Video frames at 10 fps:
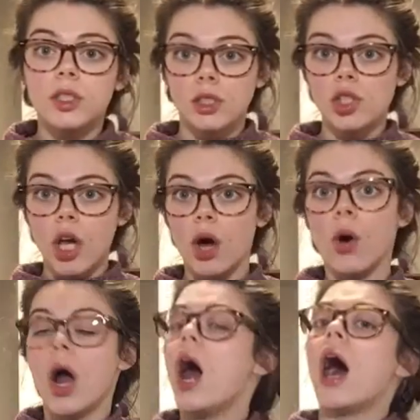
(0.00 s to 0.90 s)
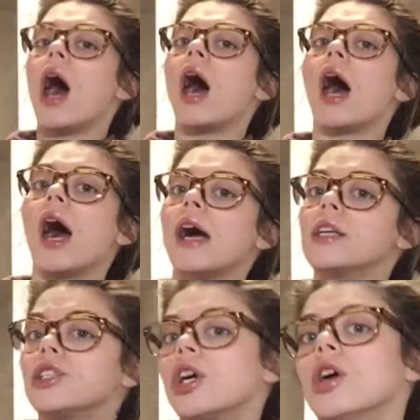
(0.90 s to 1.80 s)
So I
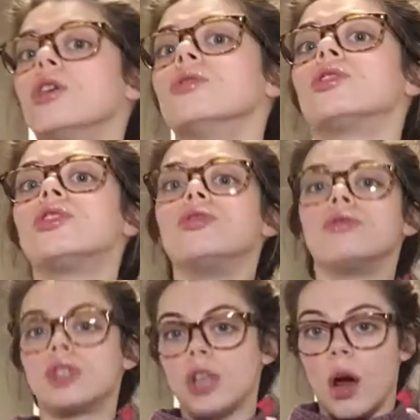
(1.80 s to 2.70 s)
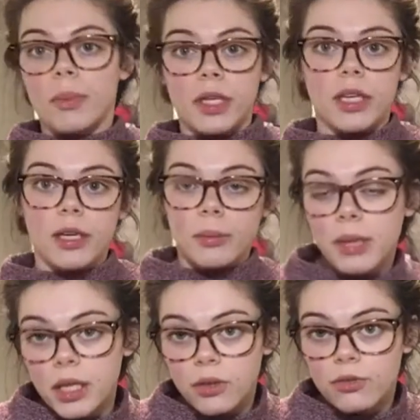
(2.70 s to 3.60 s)
chose to stop eating
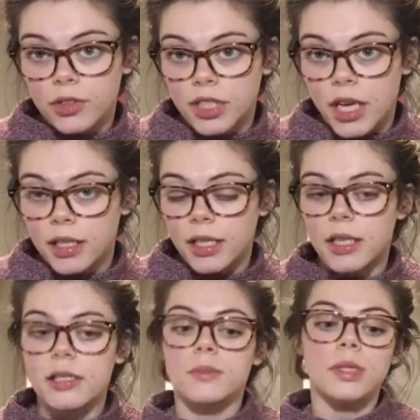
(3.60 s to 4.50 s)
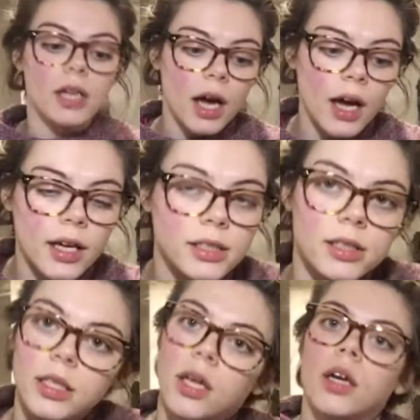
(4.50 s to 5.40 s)
meat for 10 days because